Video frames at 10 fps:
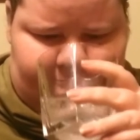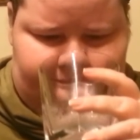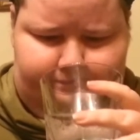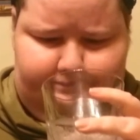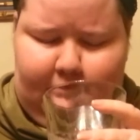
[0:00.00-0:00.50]

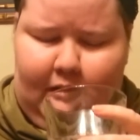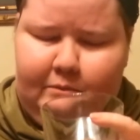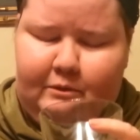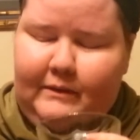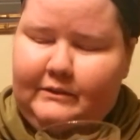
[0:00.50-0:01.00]

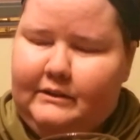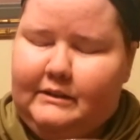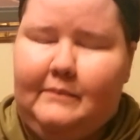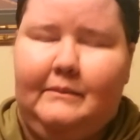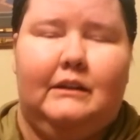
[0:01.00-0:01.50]
Yep, smells the
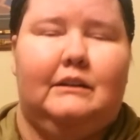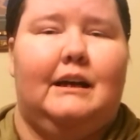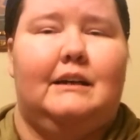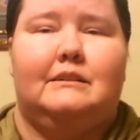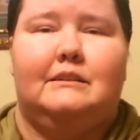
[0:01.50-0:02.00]
same in the
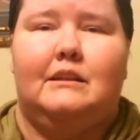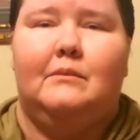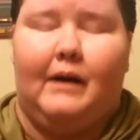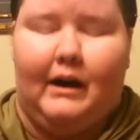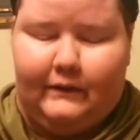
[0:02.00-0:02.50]
glass as in the
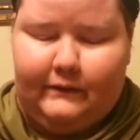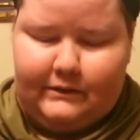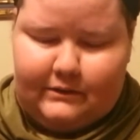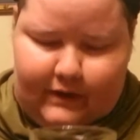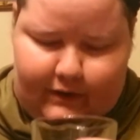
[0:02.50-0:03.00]
bottle.
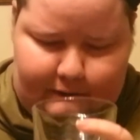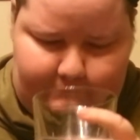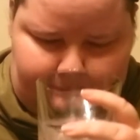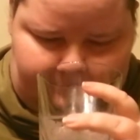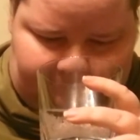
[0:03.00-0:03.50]
It's very,